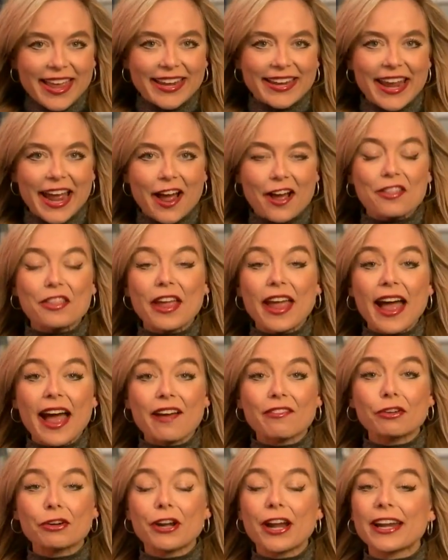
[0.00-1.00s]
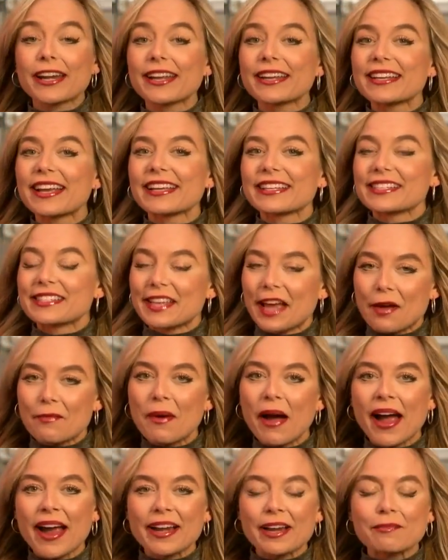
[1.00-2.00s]
now, they have created
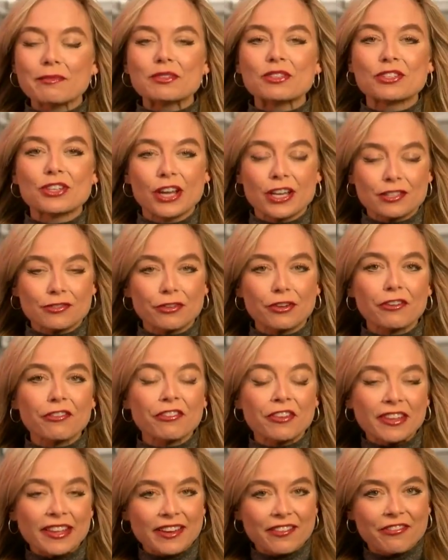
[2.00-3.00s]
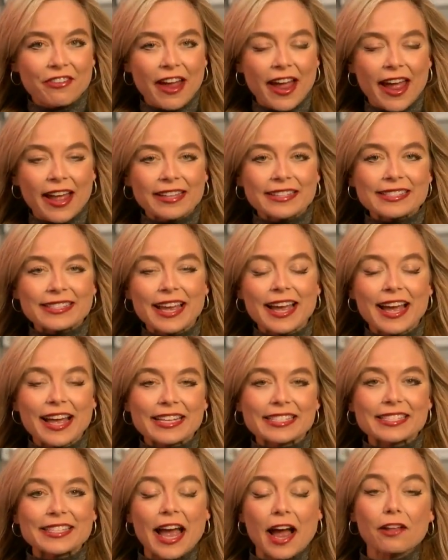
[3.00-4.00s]
some items just for Philly fans
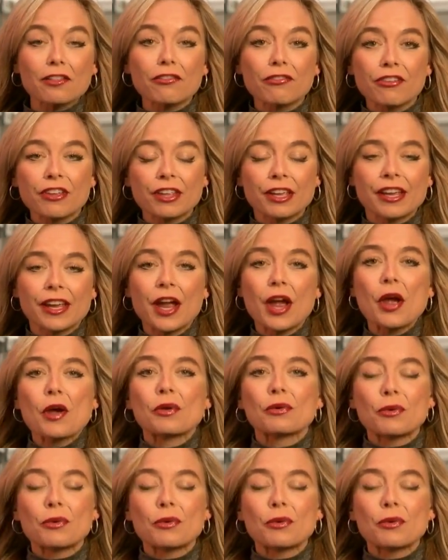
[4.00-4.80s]
a South Philly